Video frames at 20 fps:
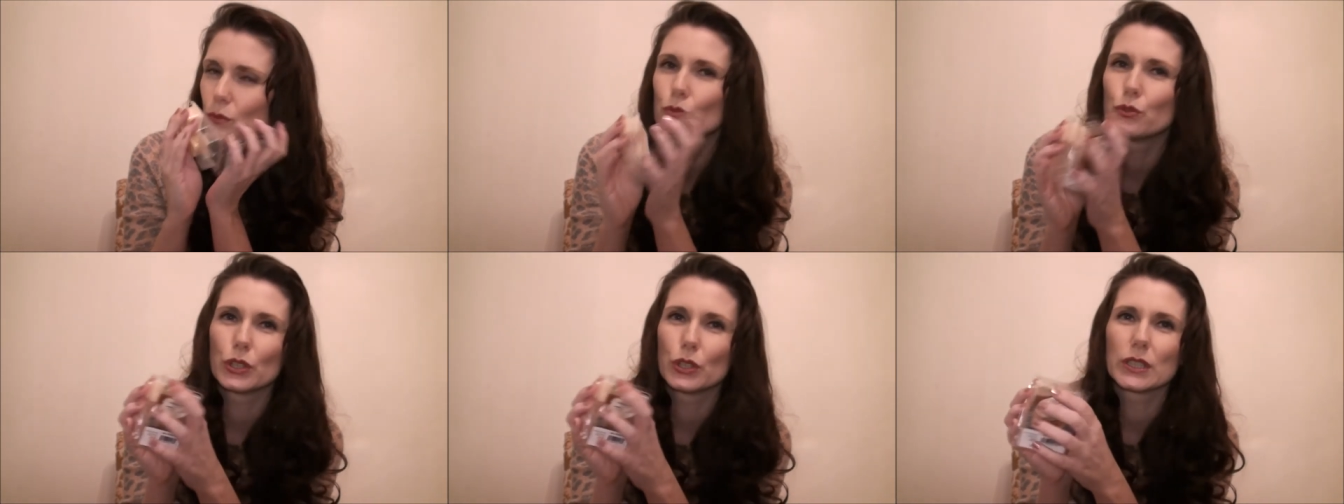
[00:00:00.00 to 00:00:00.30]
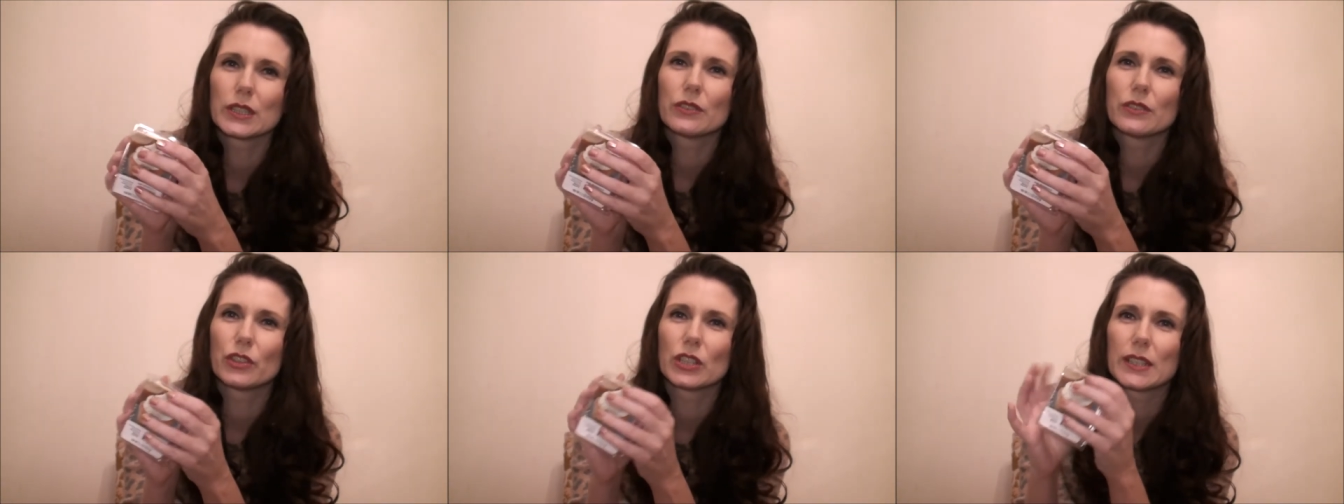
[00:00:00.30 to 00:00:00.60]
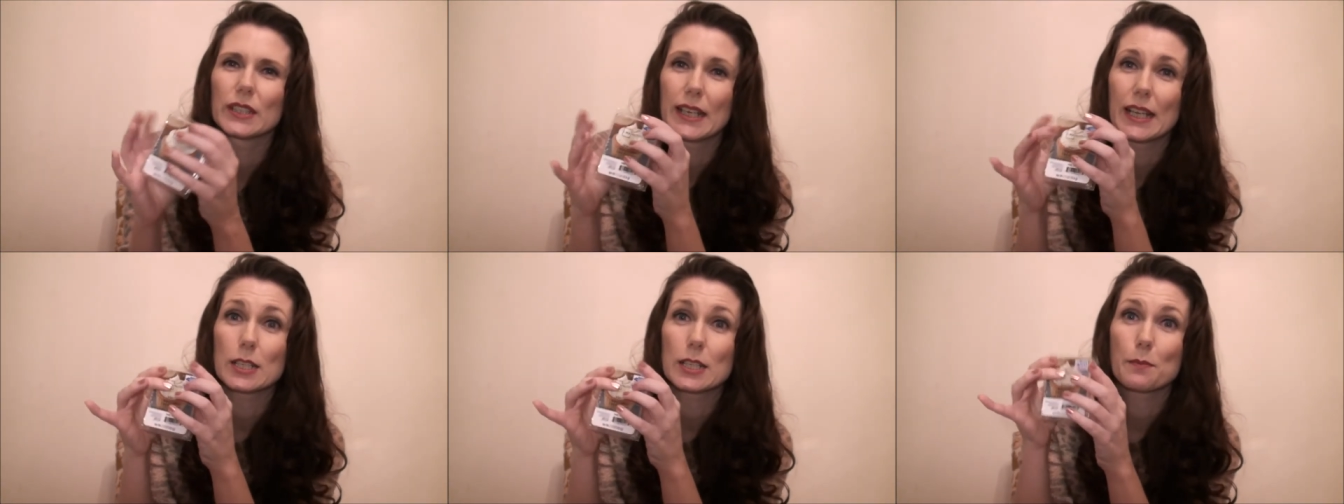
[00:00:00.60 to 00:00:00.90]
really,
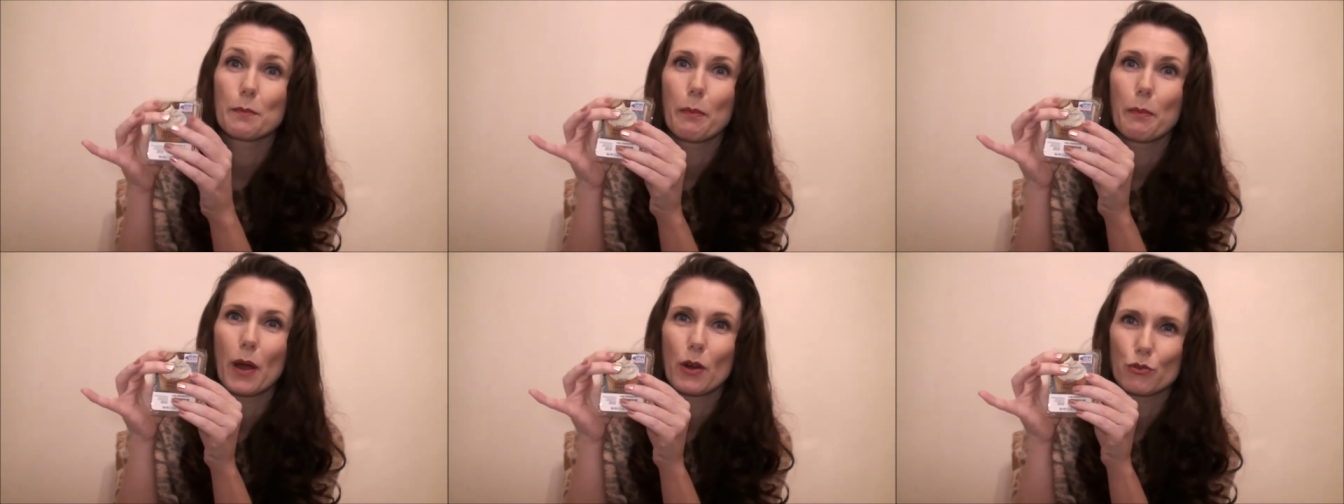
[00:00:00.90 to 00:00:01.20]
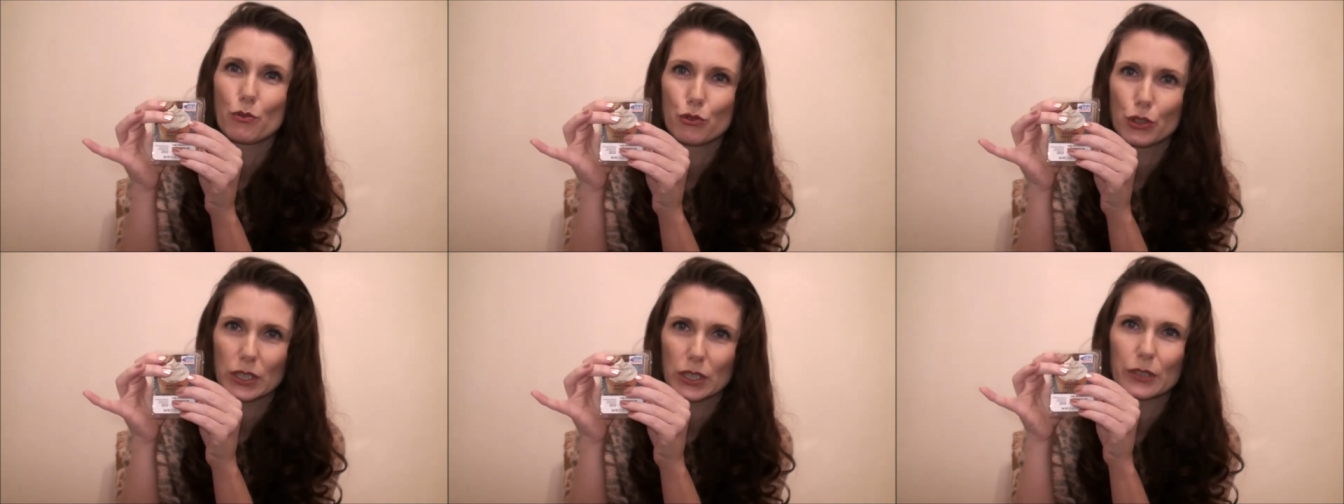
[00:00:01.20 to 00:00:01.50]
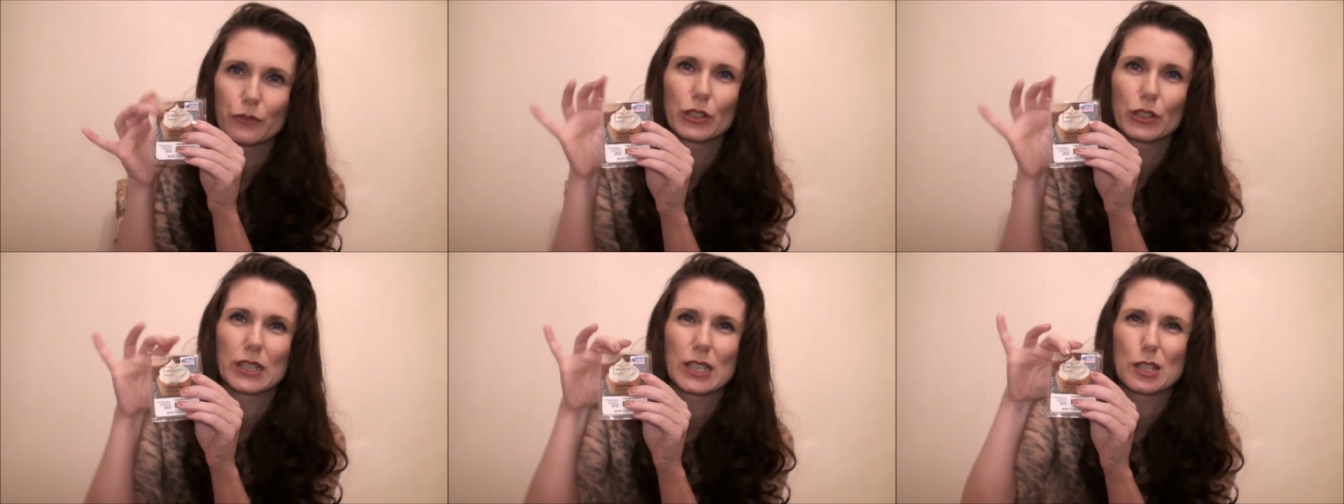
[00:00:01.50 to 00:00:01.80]
really nice, but really,
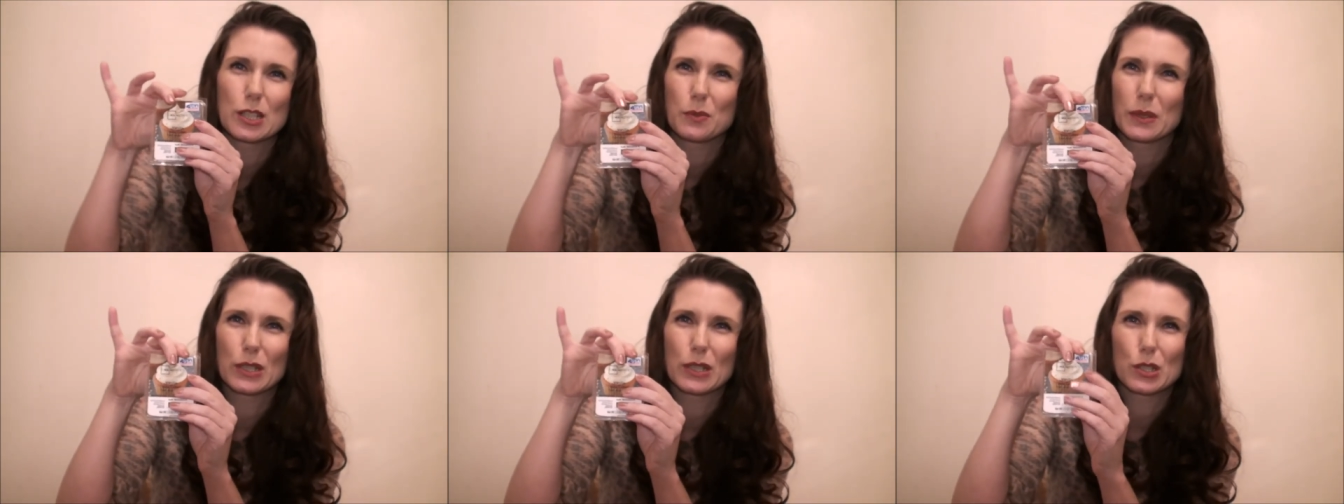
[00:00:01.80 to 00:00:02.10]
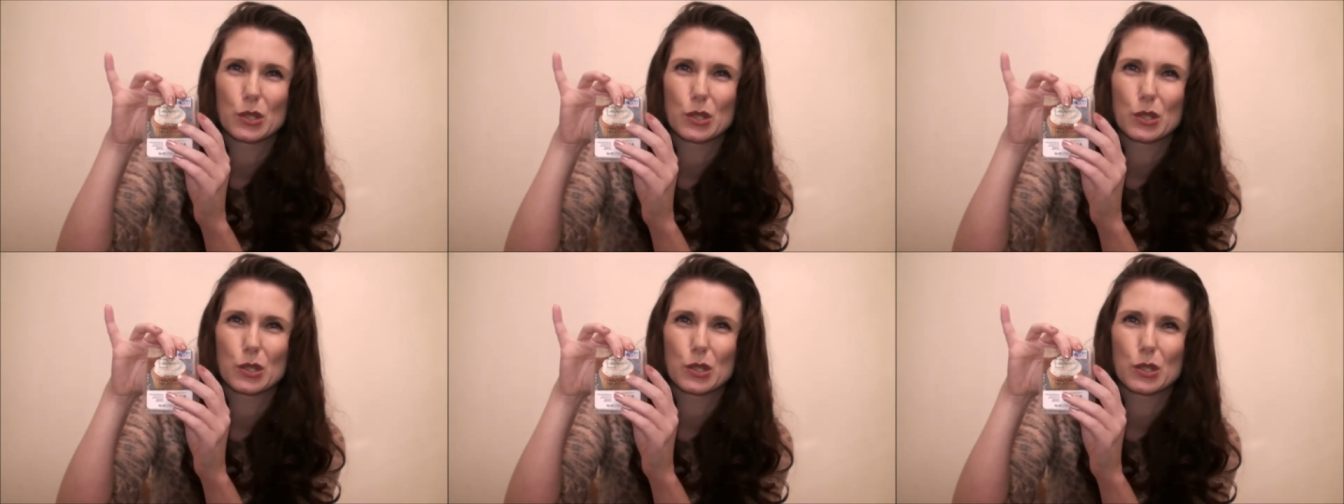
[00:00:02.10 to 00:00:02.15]
really sweet.